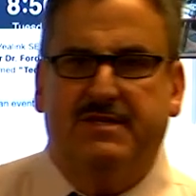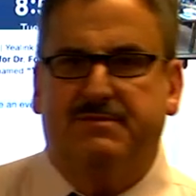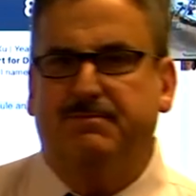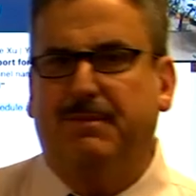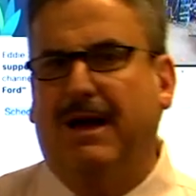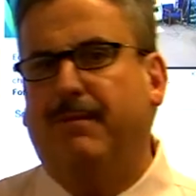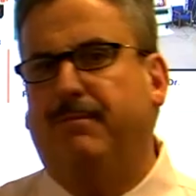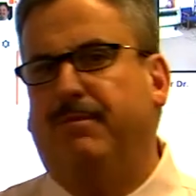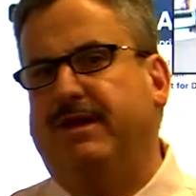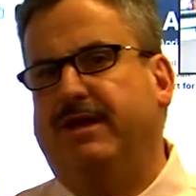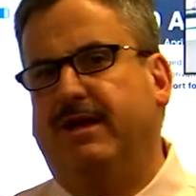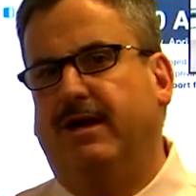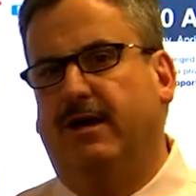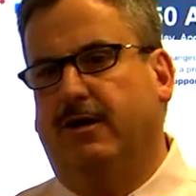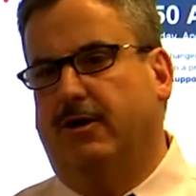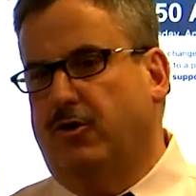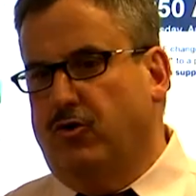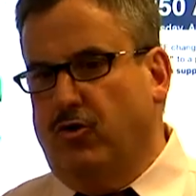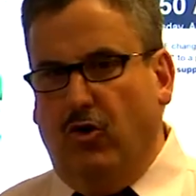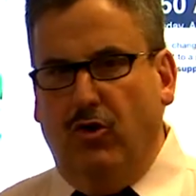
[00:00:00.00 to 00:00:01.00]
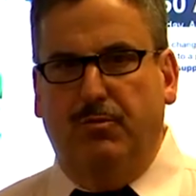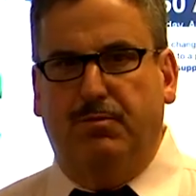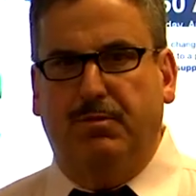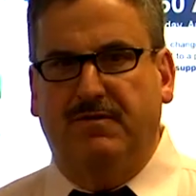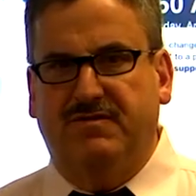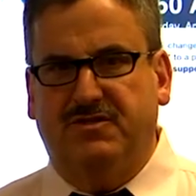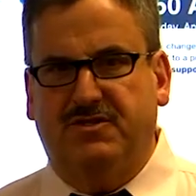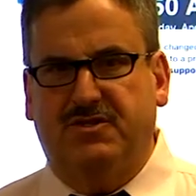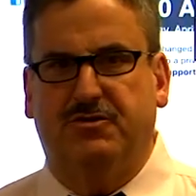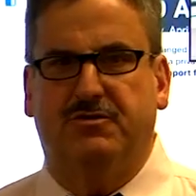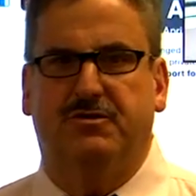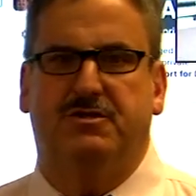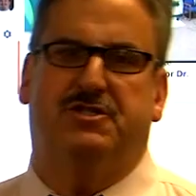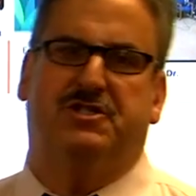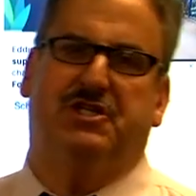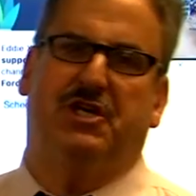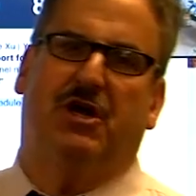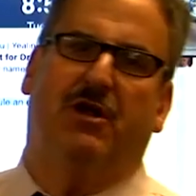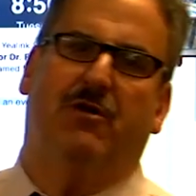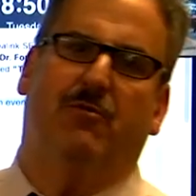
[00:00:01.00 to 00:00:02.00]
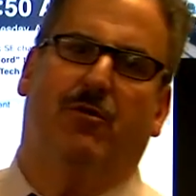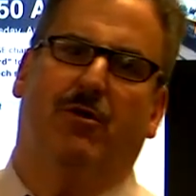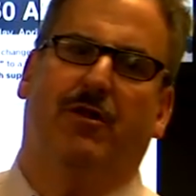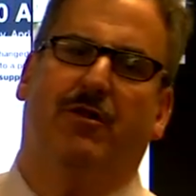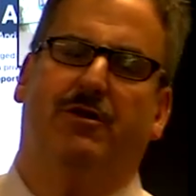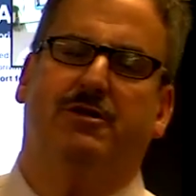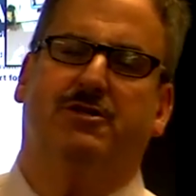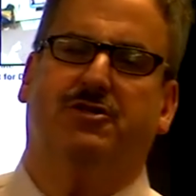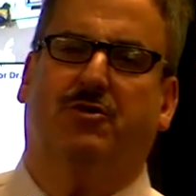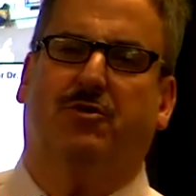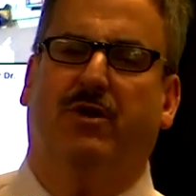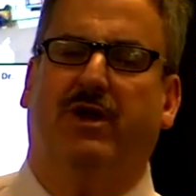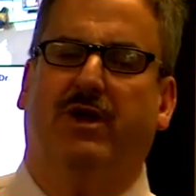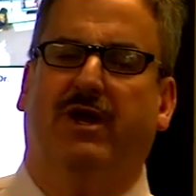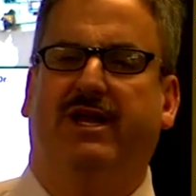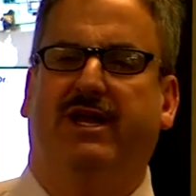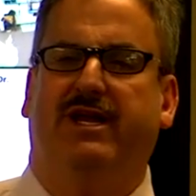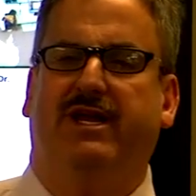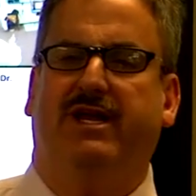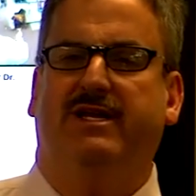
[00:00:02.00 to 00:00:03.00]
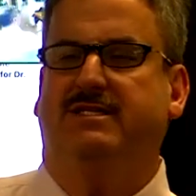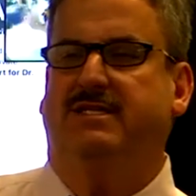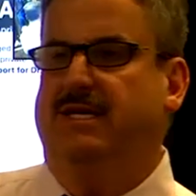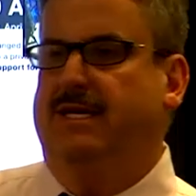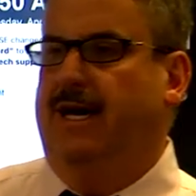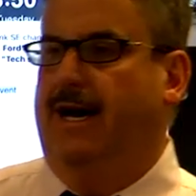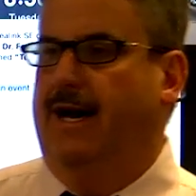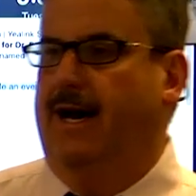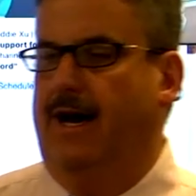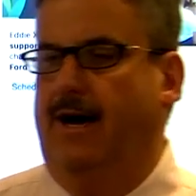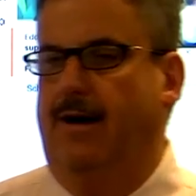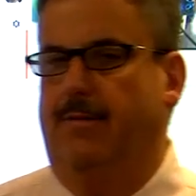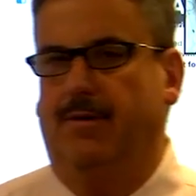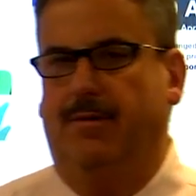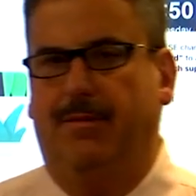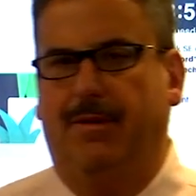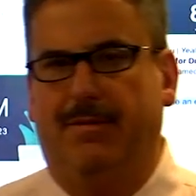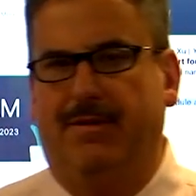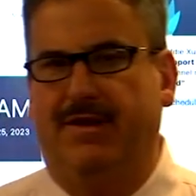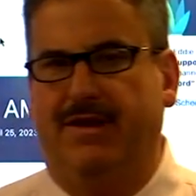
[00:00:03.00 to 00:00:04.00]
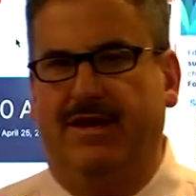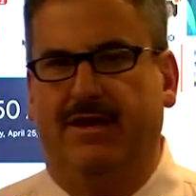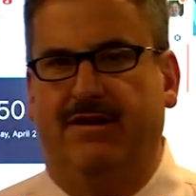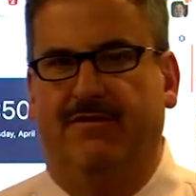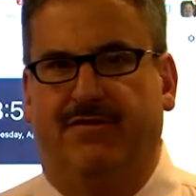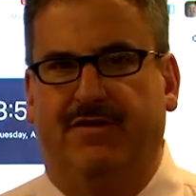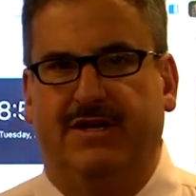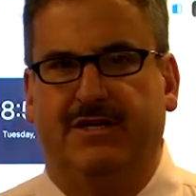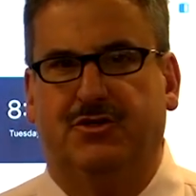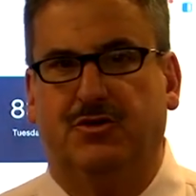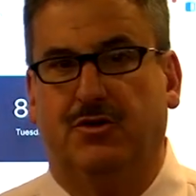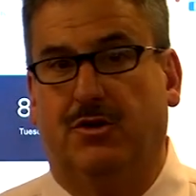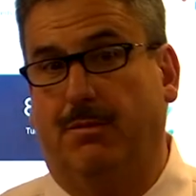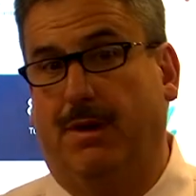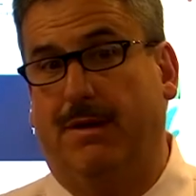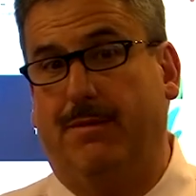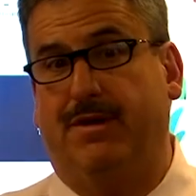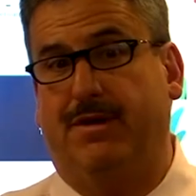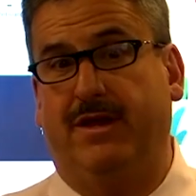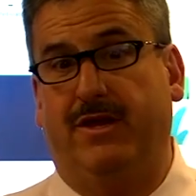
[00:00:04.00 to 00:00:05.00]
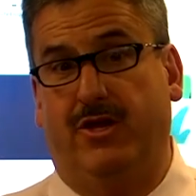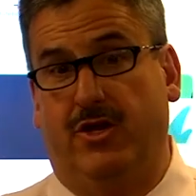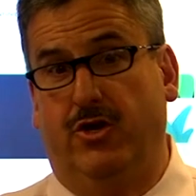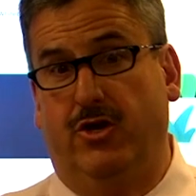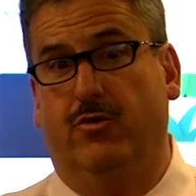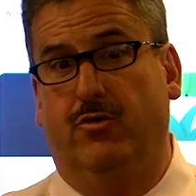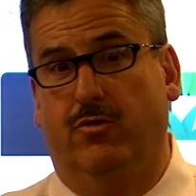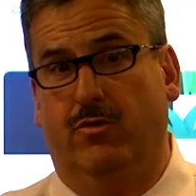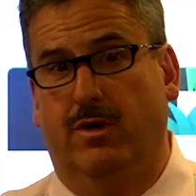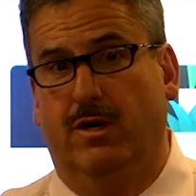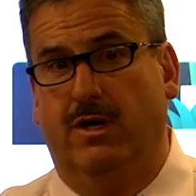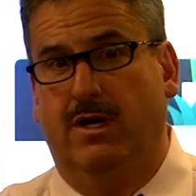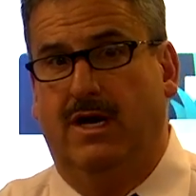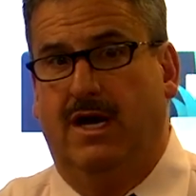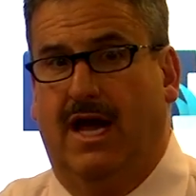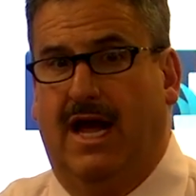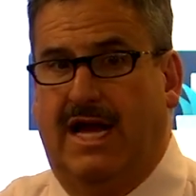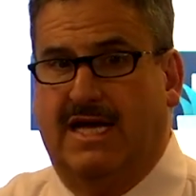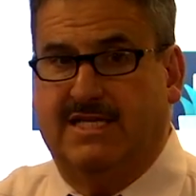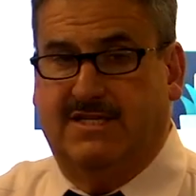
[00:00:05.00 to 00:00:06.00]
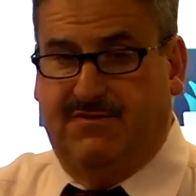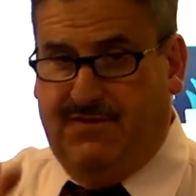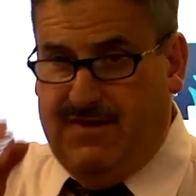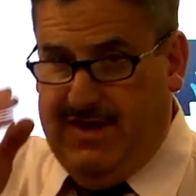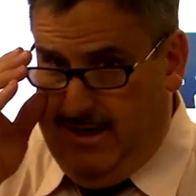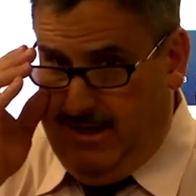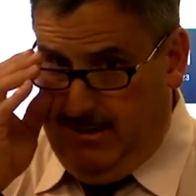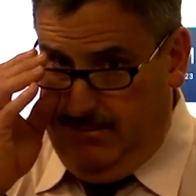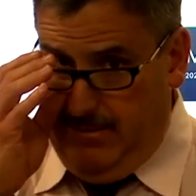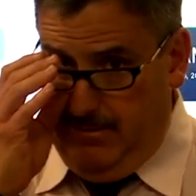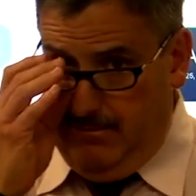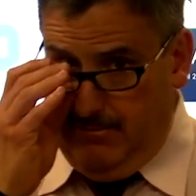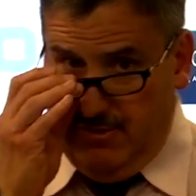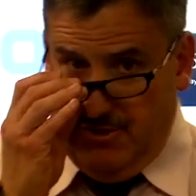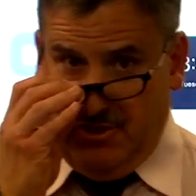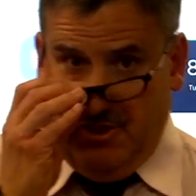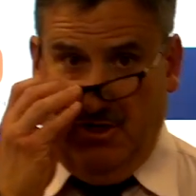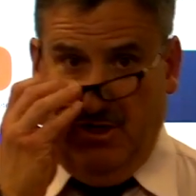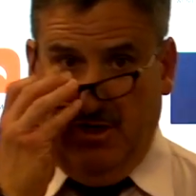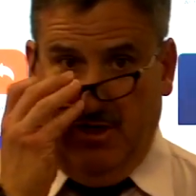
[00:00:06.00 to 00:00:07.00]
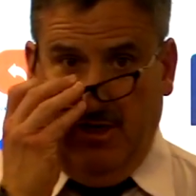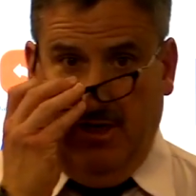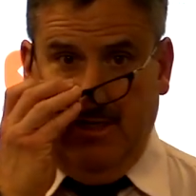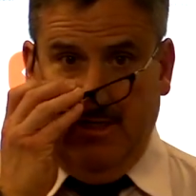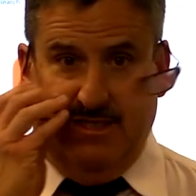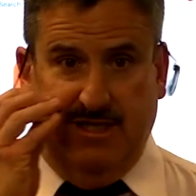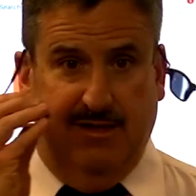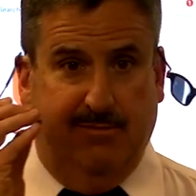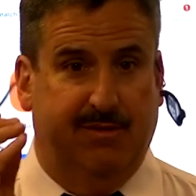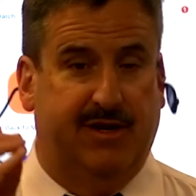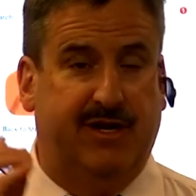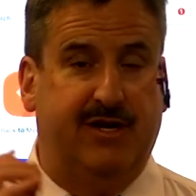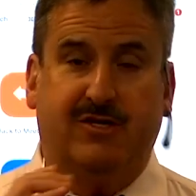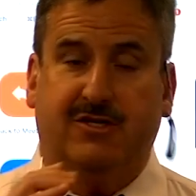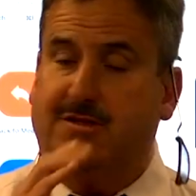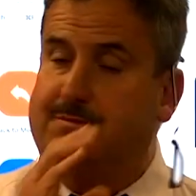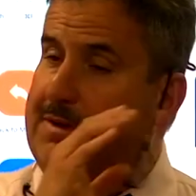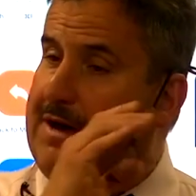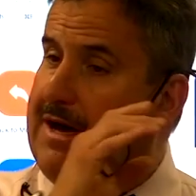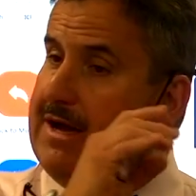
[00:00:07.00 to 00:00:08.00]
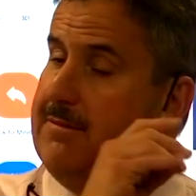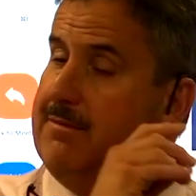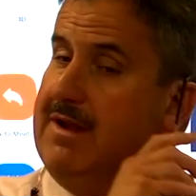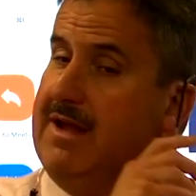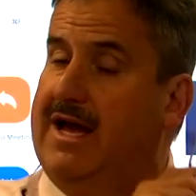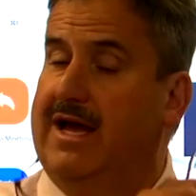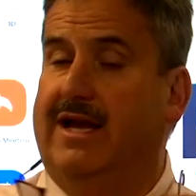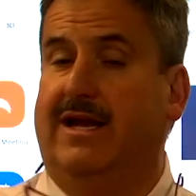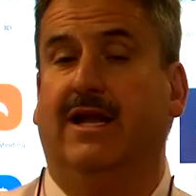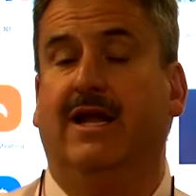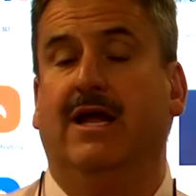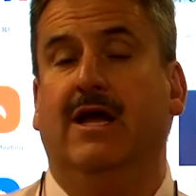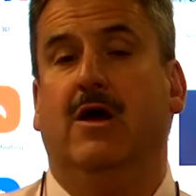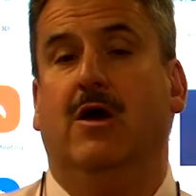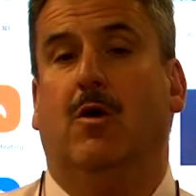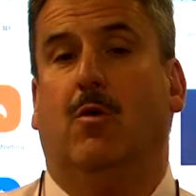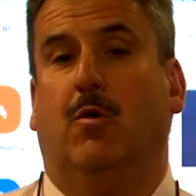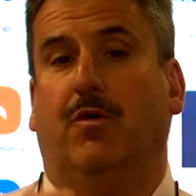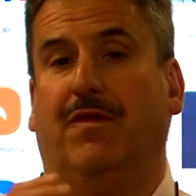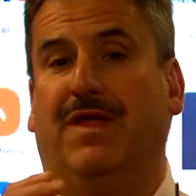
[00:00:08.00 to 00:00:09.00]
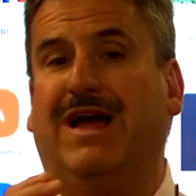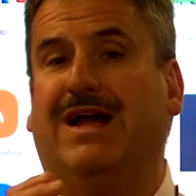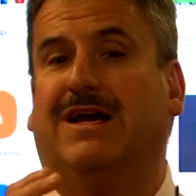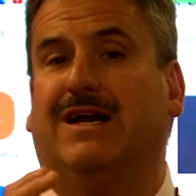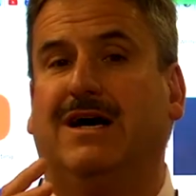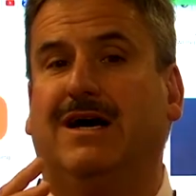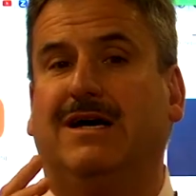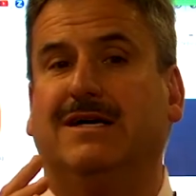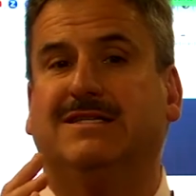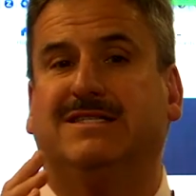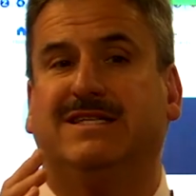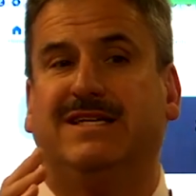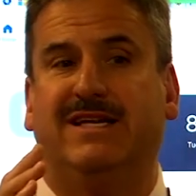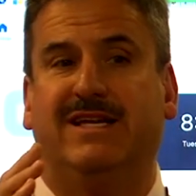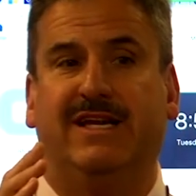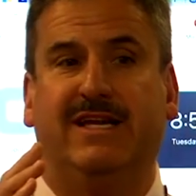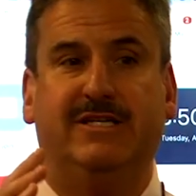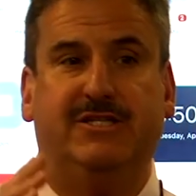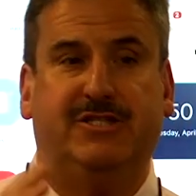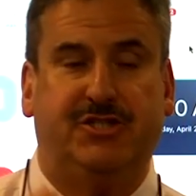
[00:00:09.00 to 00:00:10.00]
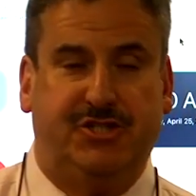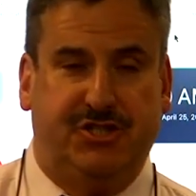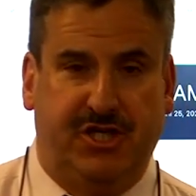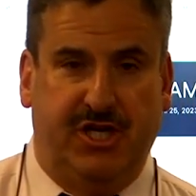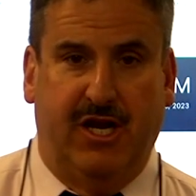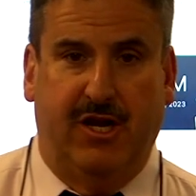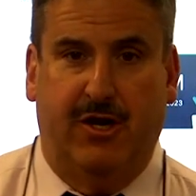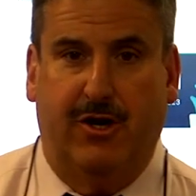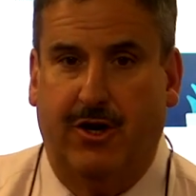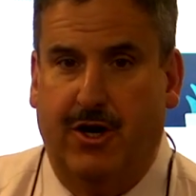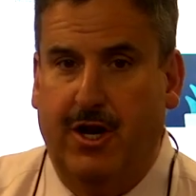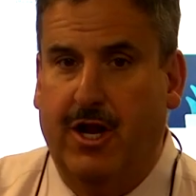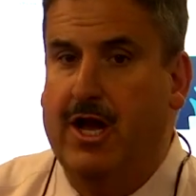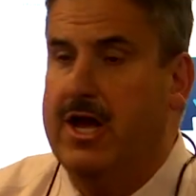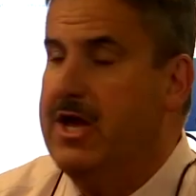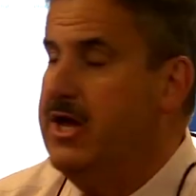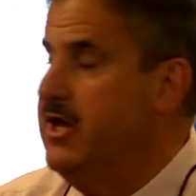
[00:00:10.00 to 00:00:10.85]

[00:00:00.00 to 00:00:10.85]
this might be a group of students sharing one of their screens. It may be an individual, maybe you as a faculty member sharing content. But here's the bottom line. When that content is shared,